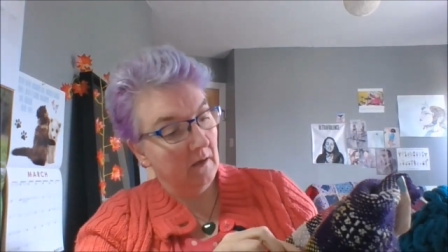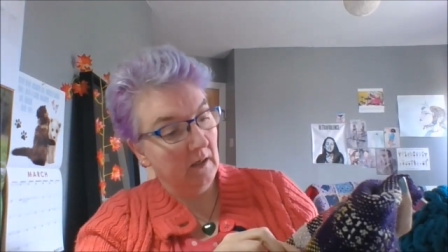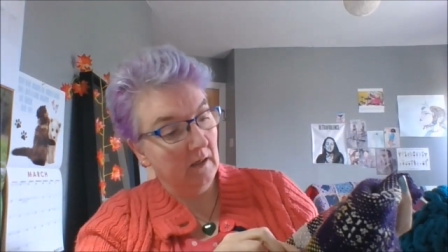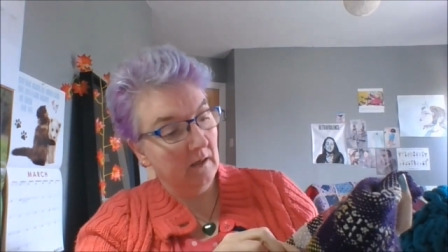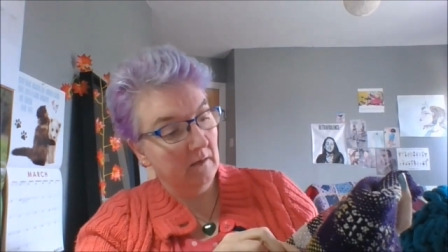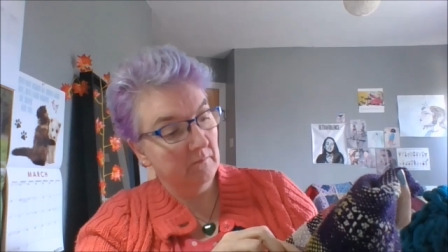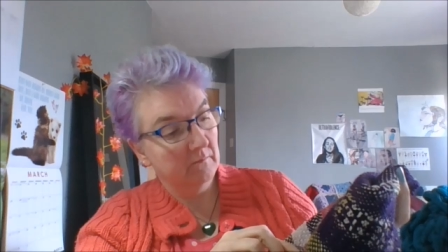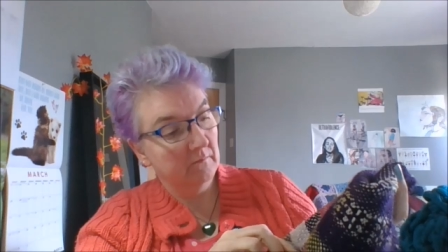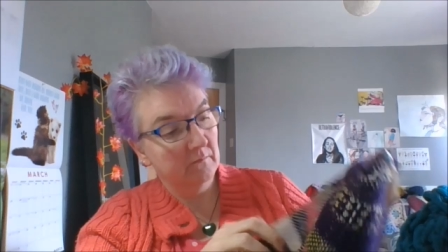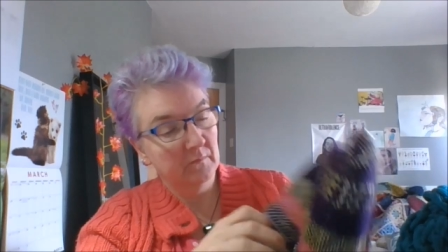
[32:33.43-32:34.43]
um,
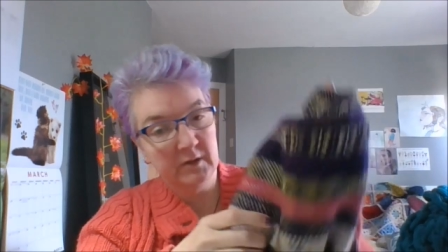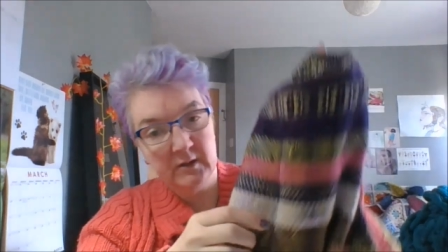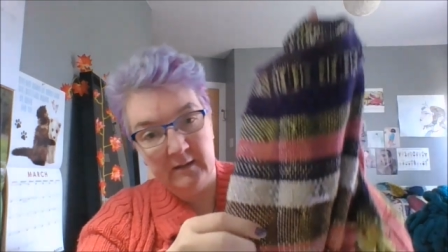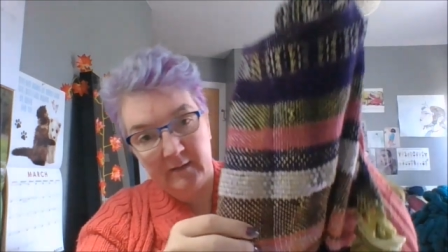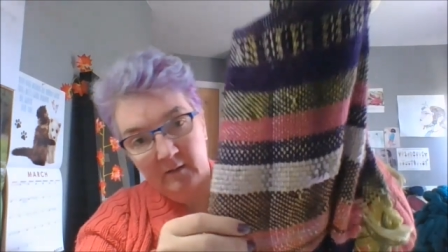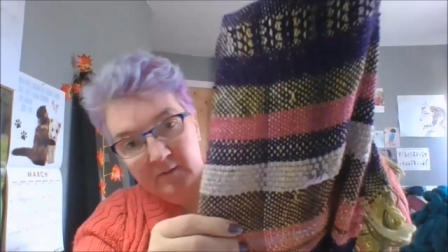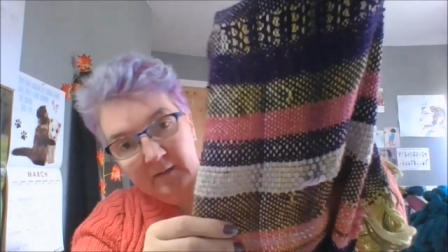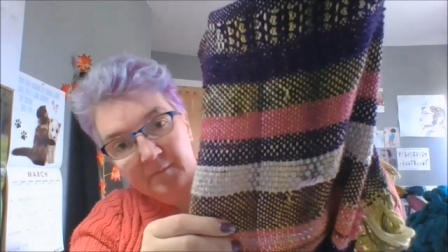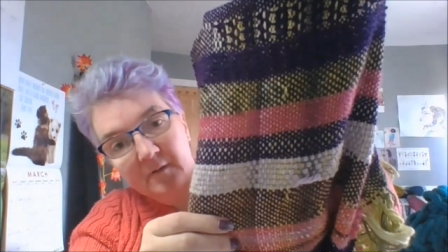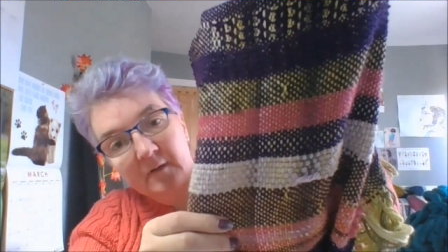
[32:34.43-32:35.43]
which I think looks
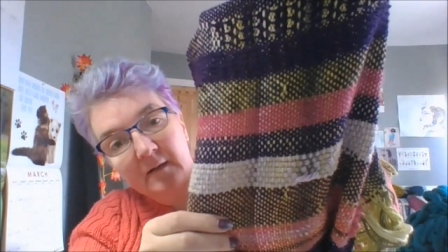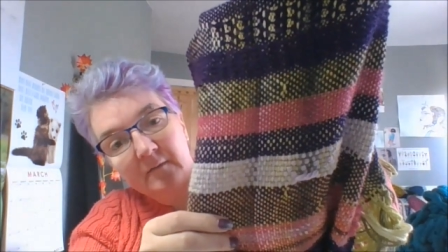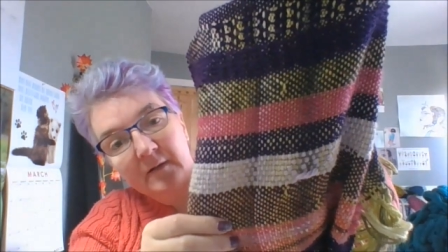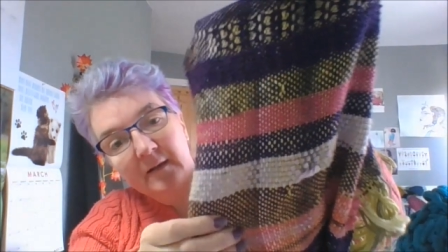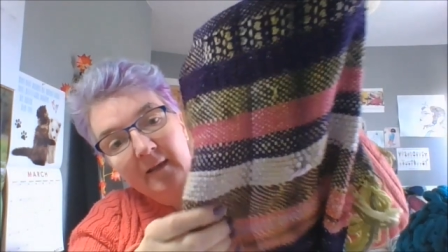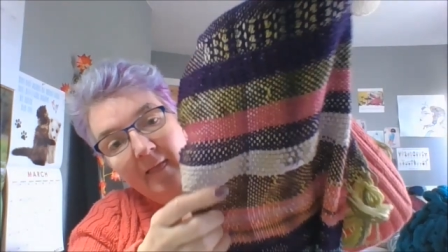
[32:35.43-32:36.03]
absolutely lovely.